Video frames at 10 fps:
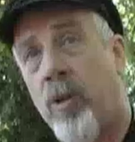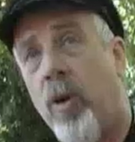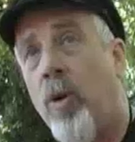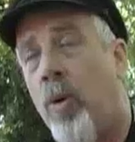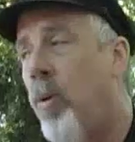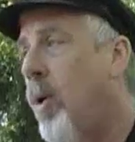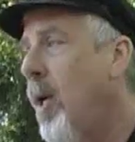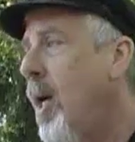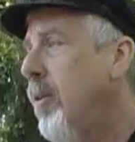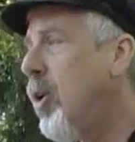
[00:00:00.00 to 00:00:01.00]
do
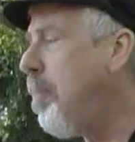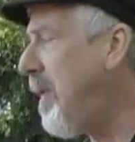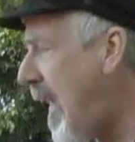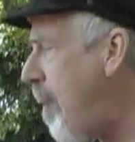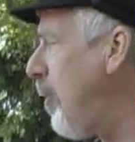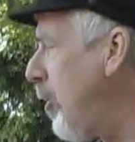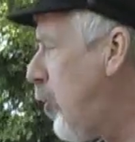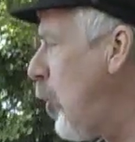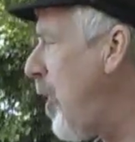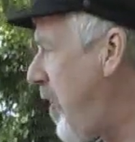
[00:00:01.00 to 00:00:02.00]
to be able to
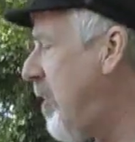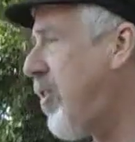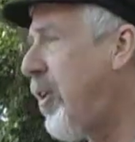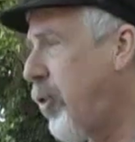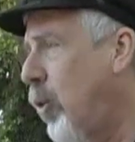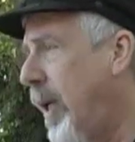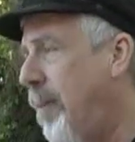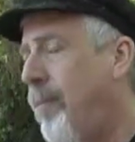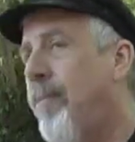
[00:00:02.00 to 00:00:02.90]
do the things that they're doing.